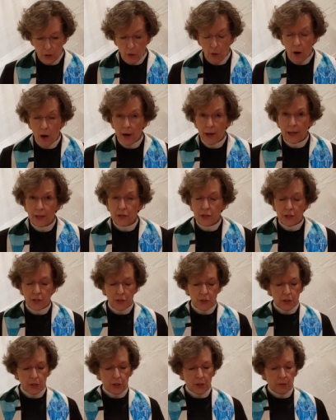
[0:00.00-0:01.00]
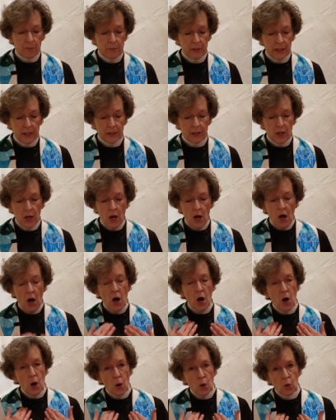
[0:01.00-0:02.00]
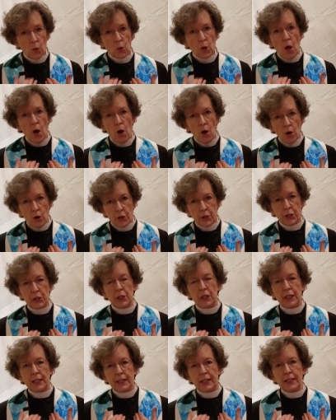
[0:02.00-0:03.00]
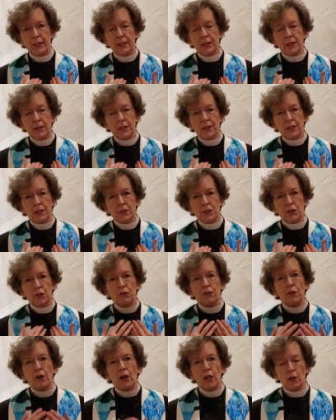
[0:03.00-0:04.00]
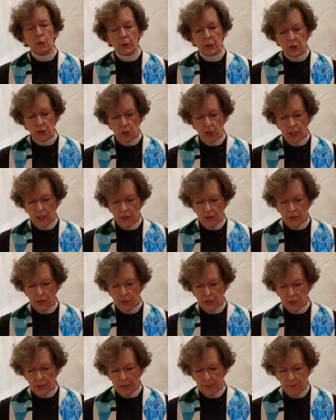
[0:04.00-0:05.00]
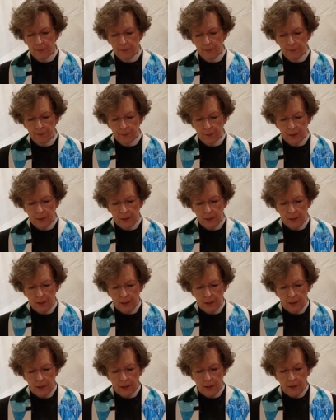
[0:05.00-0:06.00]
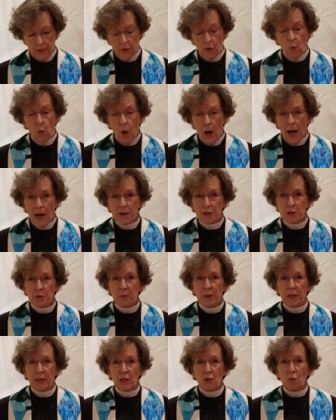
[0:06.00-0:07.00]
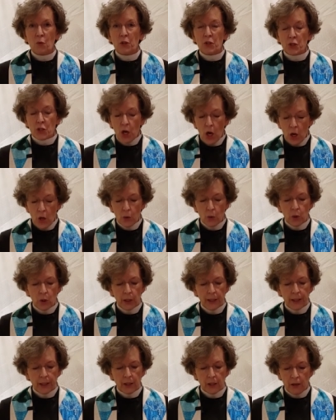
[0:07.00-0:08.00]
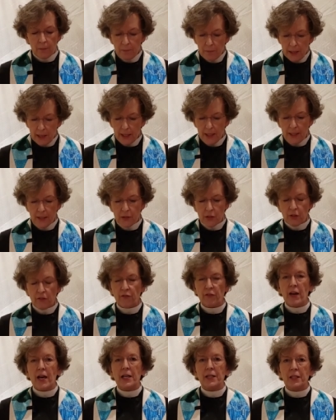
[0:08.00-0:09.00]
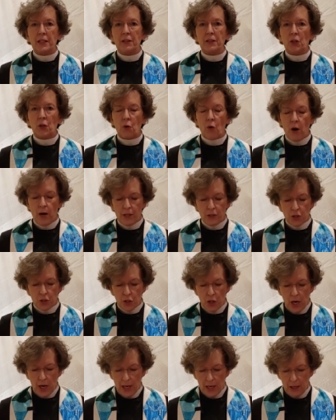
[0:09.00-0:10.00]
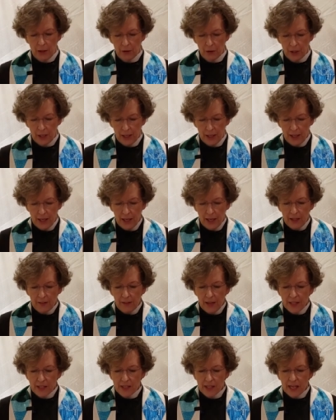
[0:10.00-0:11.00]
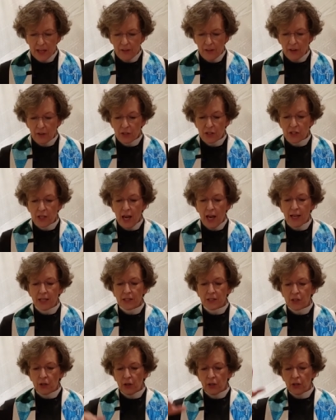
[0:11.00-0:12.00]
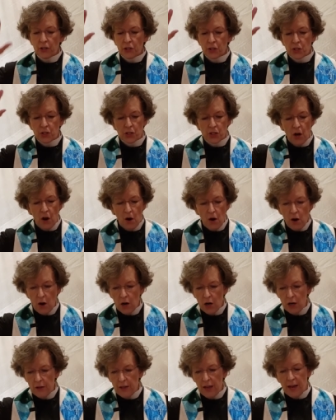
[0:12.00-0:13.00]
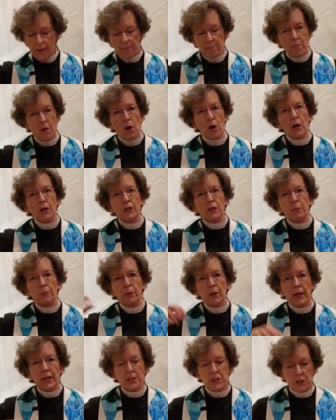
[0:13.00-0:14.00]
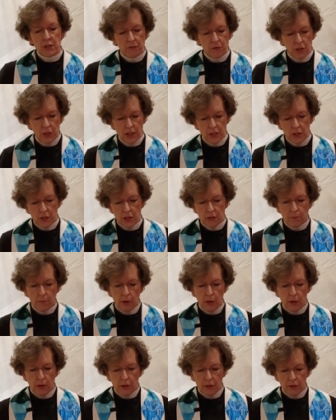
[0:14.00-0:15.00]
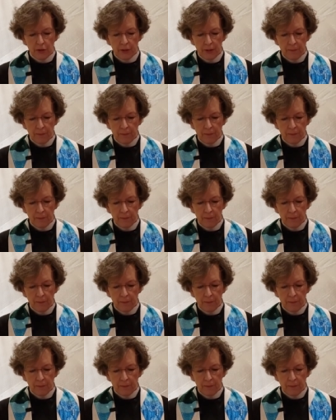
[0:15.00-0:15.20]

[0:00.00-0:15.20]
Christ is to commit wholeheartedly to following Jesus. The wise men were totally committed to finding the Christ child. They set their sights on a star that marked the place of Jesus' birth